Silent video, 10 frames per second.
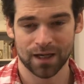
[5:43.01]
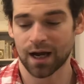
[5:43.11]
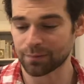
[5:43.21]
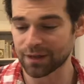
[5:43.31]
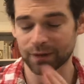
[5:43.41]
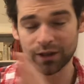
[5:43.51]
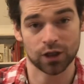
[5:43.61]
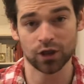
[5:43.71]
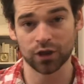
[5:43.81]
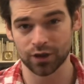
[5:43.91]
I'm then going to
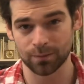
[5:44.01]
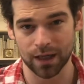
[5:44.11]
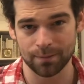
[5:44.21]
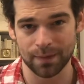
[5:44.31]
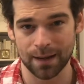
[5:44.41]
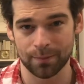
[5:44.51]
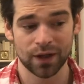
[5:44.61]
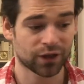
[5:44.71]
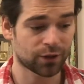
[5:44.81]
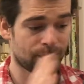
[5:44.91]
look at the mind map,
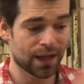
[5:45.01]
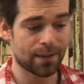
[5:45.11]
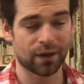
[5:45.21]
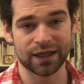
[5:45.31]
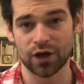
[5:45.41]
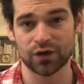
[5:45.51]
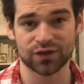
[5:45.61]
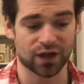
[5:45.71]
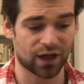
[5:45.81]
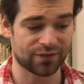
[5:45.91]
compare my notes
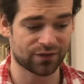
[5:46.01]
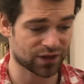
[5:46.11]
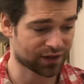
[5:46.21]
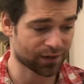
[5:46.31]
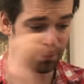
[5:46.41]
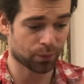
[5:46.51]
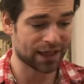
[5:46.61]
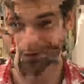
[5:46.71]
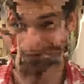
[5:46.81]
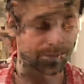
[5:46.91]
that I've just
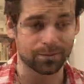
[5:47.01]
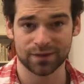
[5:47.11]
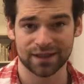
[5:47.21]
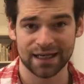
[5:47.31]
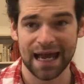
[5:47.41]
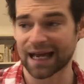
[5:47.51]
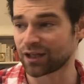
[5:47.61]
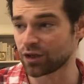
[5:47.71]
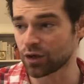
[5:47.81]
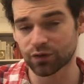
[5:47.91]
brain dumped,
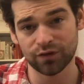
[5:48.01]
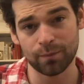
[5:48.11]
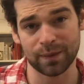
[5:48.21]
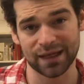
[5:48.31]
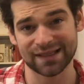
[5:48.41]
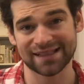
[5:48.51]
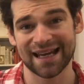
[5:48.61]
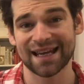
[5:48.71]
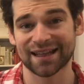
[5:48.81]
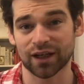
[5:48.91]
and look for bits
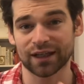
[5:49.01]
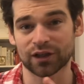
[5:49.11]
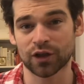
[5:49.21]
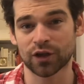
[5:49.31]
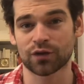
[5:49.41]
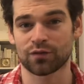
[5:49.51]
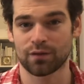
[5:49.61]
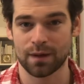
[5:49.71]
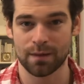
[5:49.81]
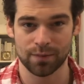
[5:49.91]
that I couldn't
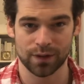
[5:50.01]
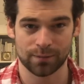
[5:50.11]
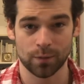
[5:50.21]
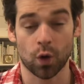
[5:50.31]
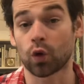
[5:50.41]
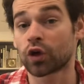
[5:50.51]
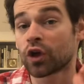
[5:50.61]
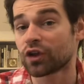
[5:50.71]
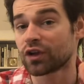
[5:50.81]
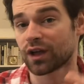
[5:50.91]
remember or
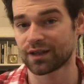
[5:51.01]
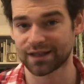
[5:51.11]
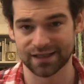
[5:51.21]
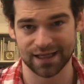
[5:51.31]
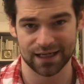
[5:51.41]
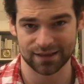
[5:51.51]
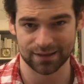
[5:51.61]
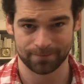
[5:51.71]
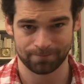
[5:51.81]
couldn't understand.